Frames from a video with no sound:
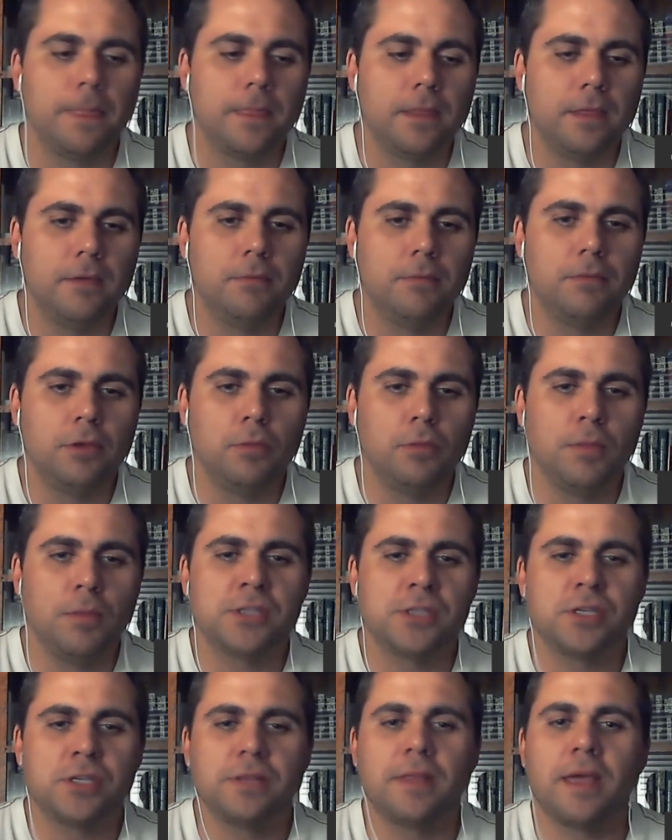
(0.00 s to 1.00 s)
You
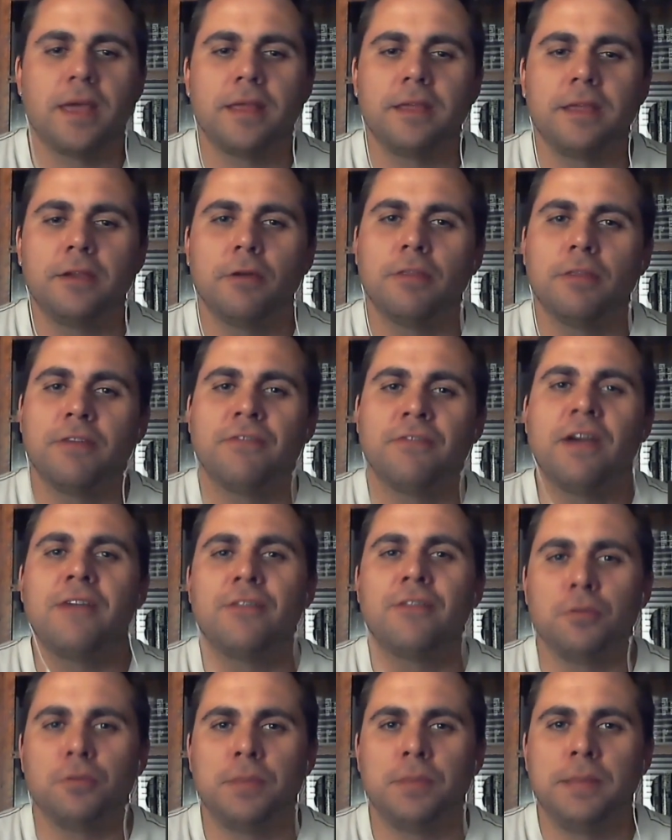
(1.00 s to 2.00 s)
mentioned that the
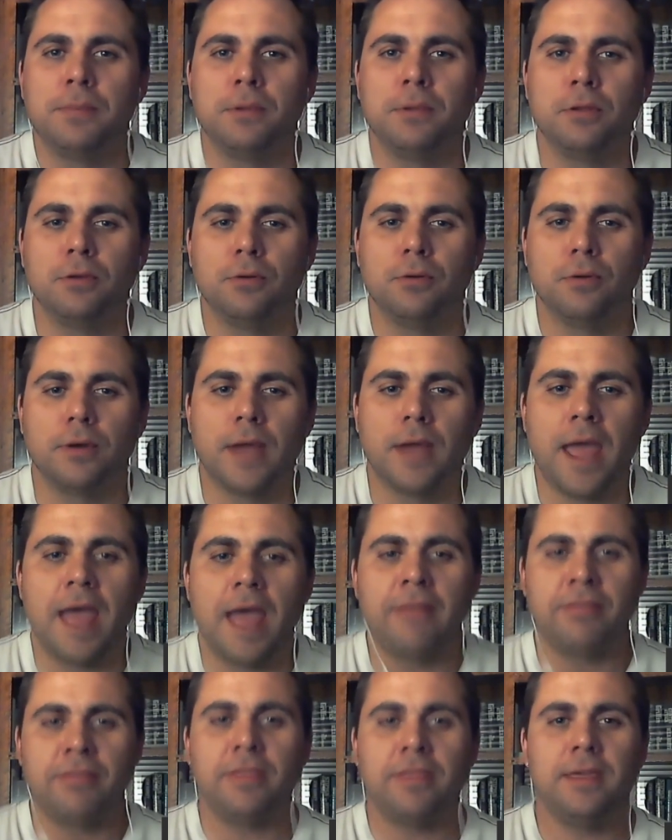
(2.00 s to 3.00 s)
500 people who were
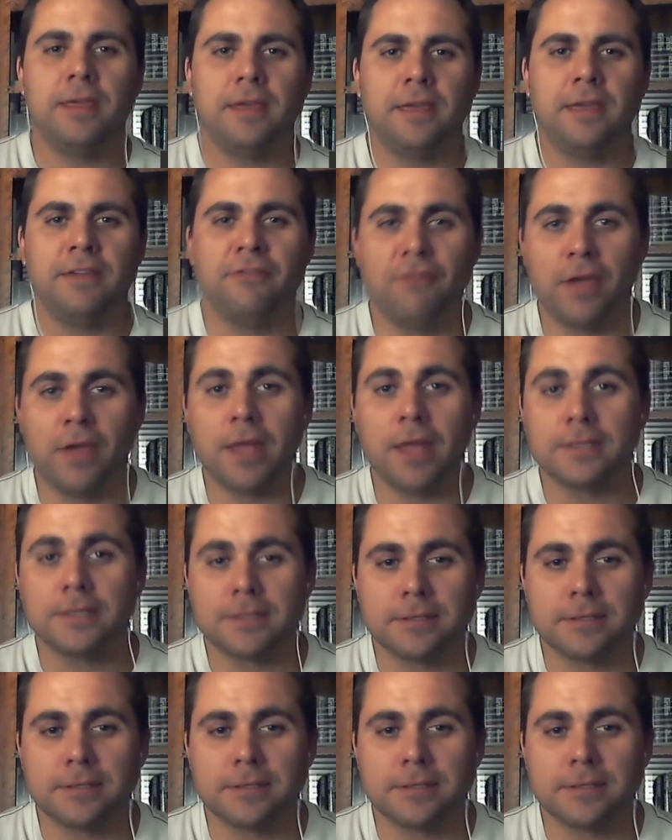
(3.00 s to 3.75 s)
at the event